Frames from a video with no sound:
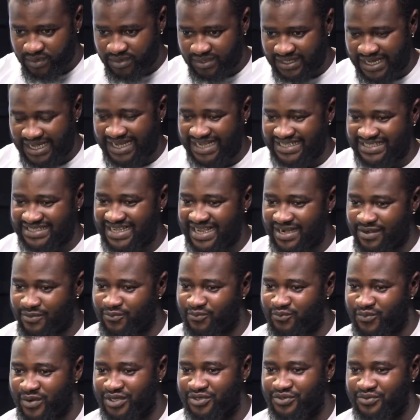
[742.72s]
like I said,
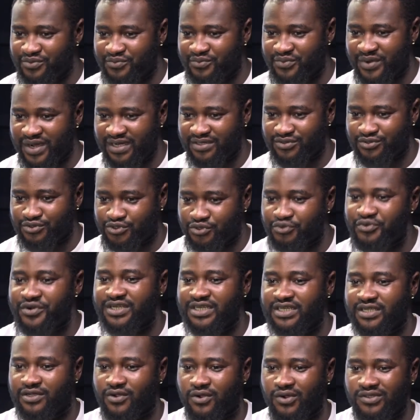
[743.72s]
when during
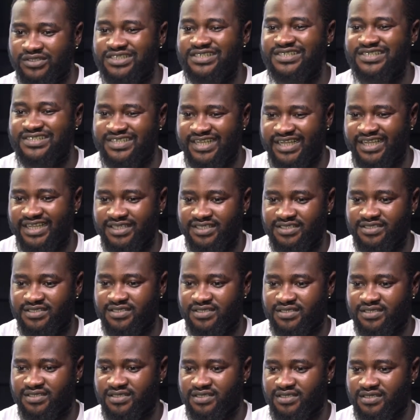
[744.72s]
the cutting
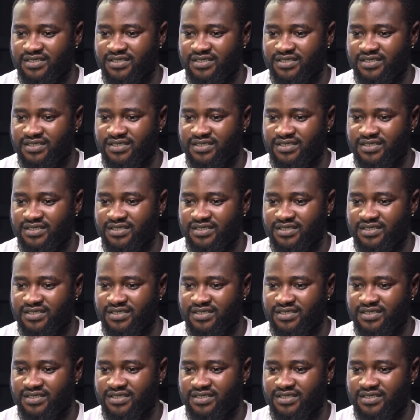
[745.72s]
days,